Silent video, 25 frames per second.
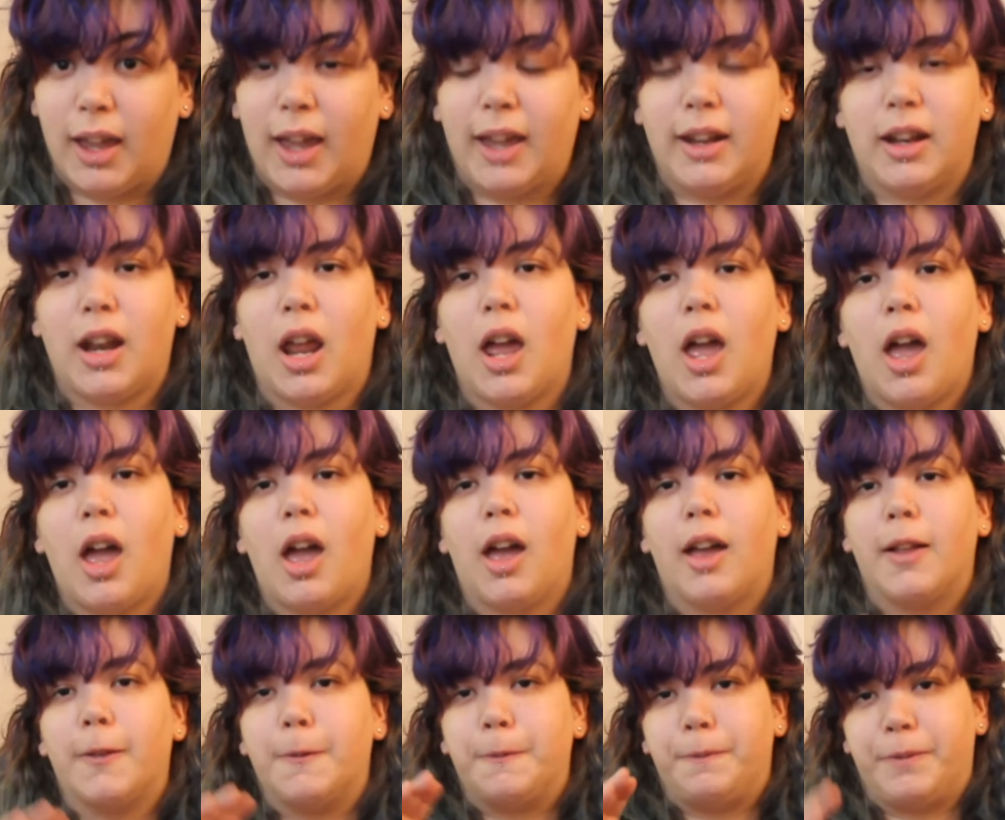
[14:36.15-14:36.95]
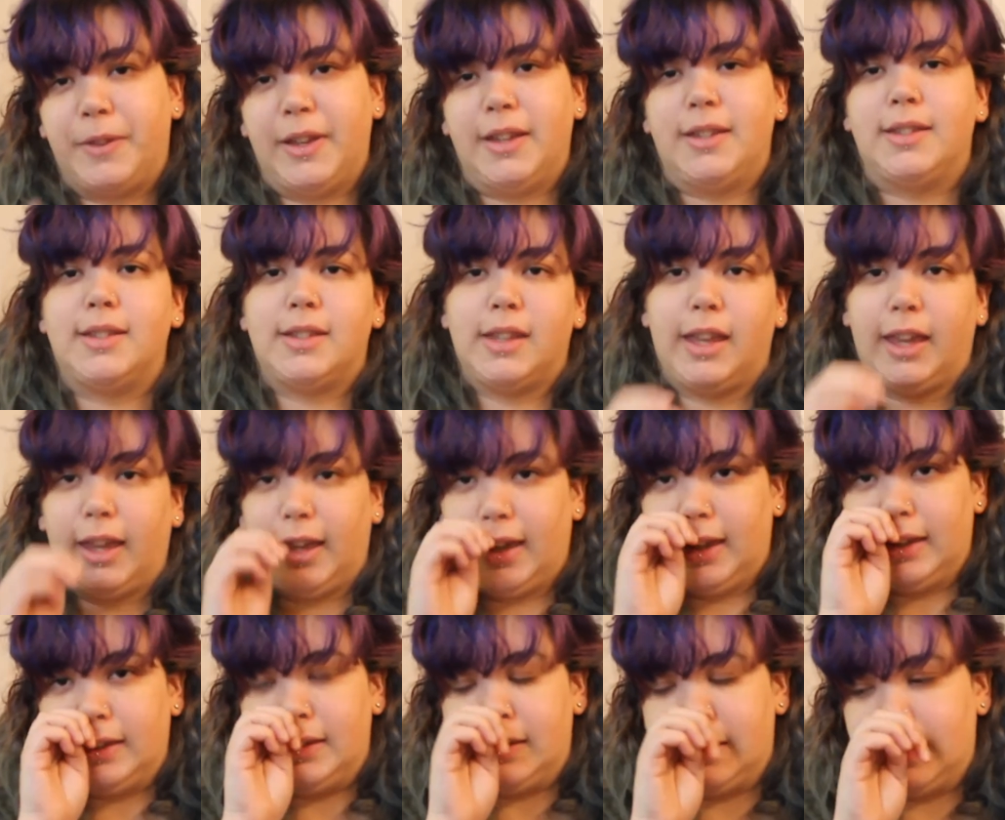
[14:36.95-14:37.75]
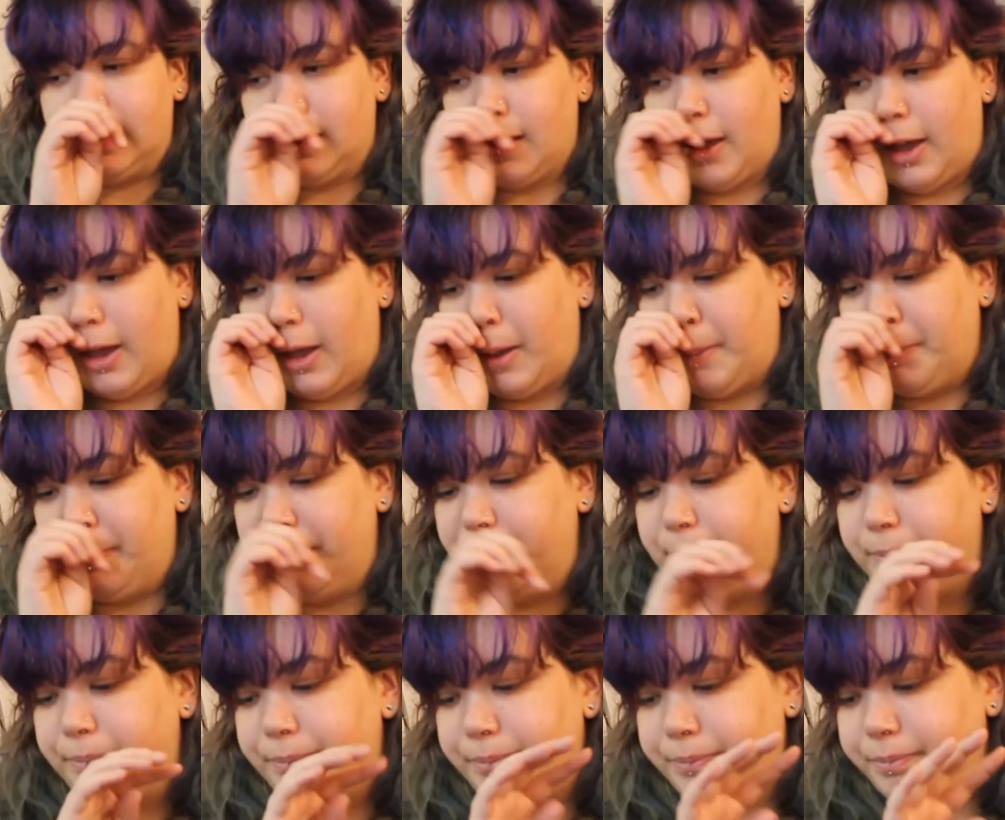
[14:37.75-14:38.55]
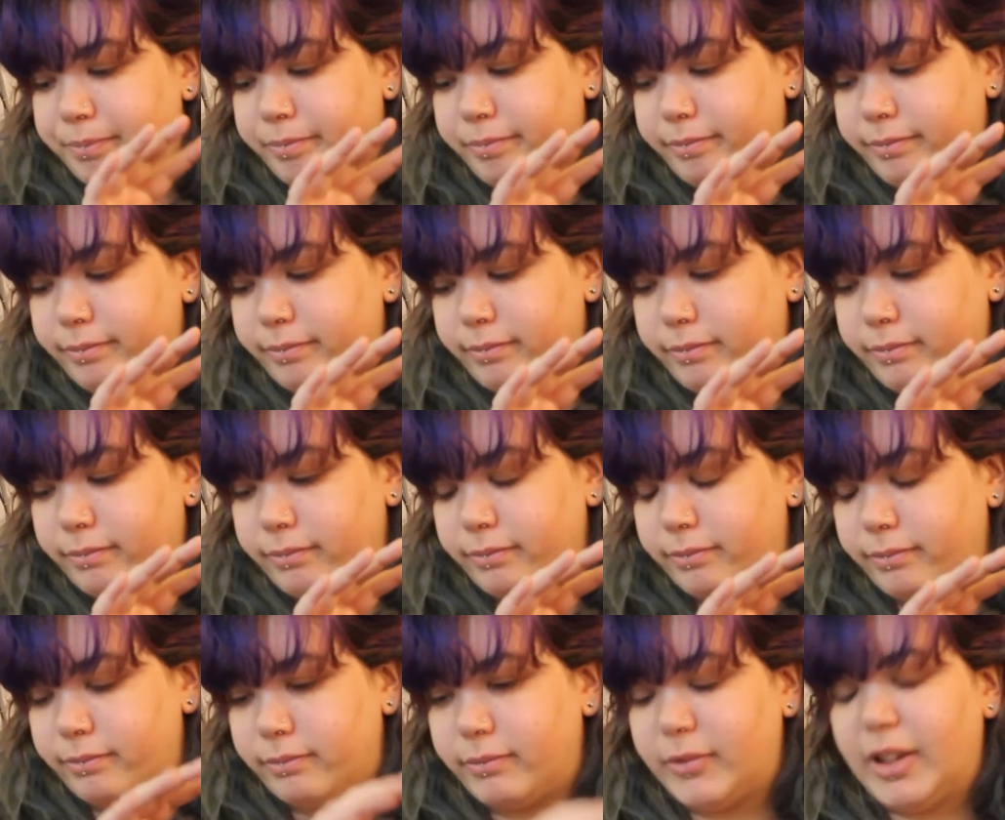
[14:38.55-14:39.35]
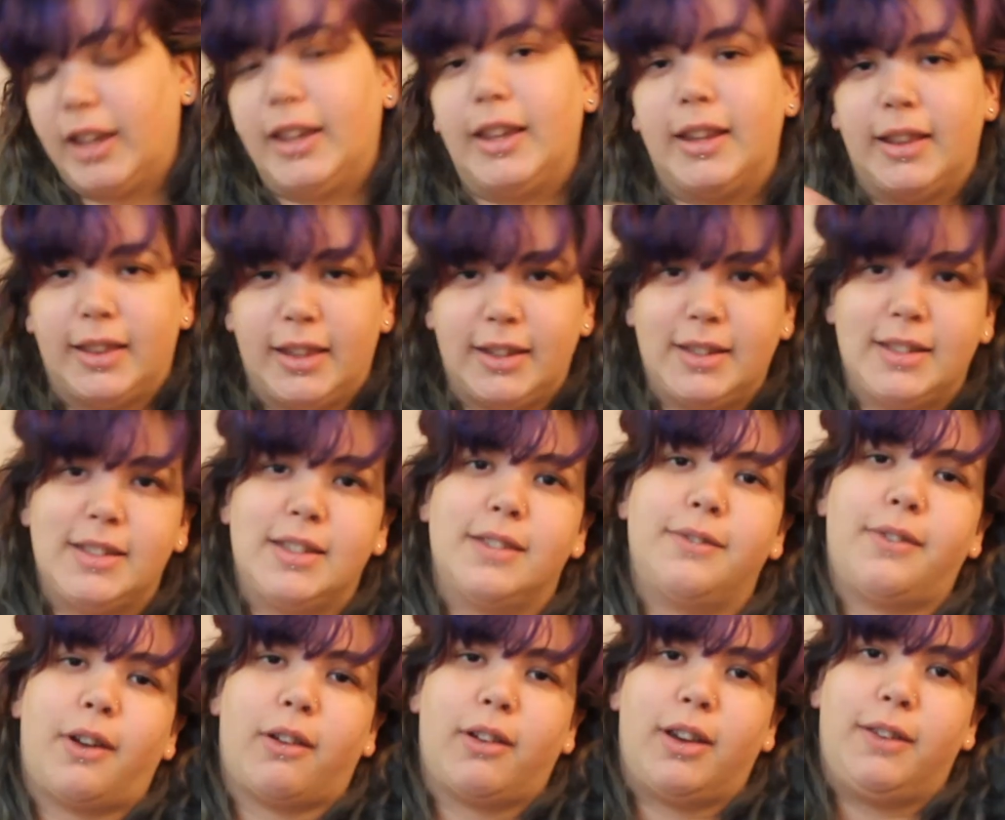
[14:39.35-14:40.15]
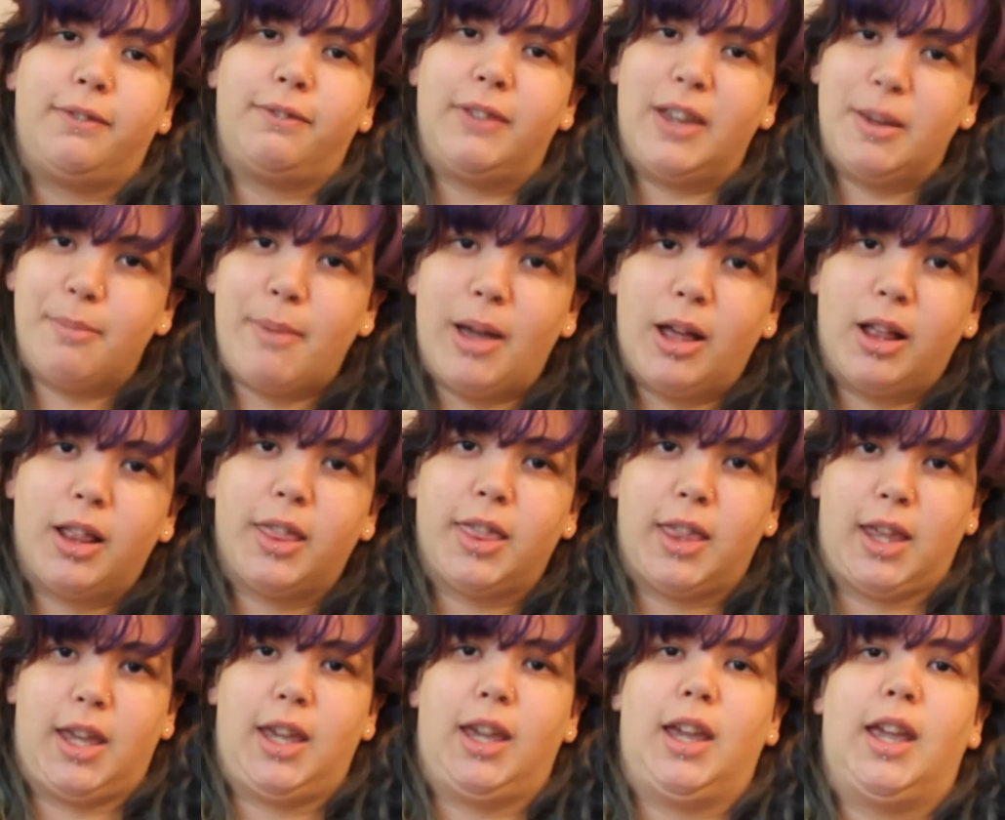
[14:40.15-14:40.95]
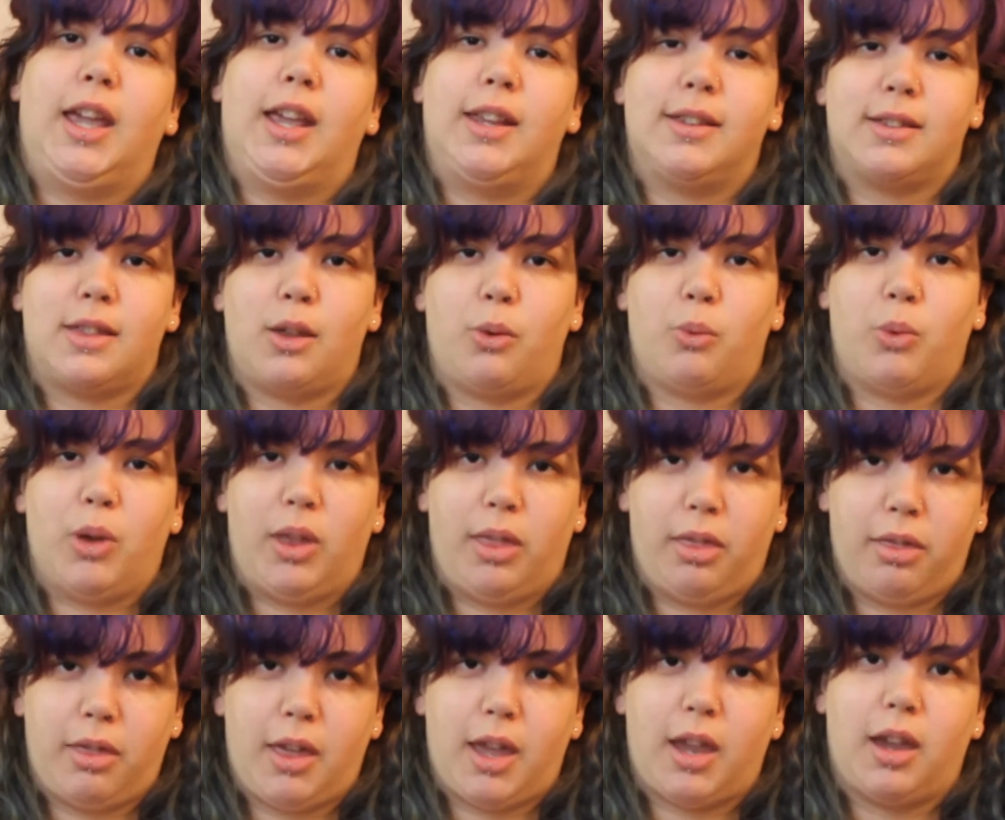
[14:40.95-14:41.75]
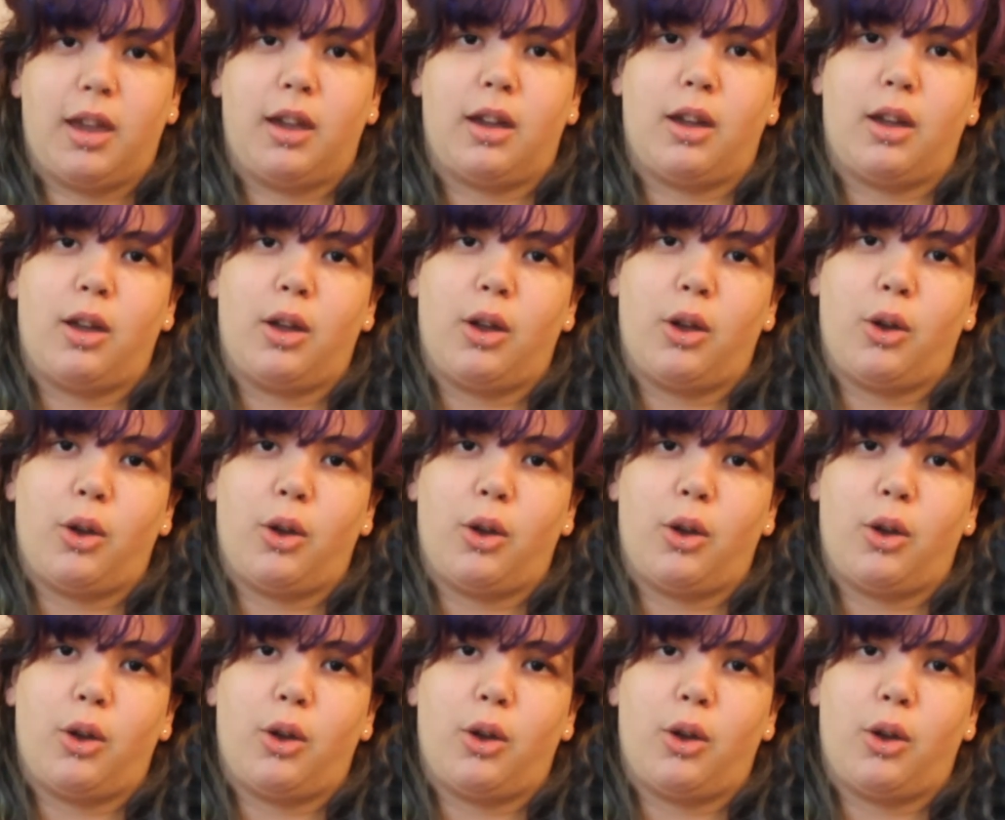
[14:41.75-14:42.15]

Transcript: And this is a very female thing, is that we think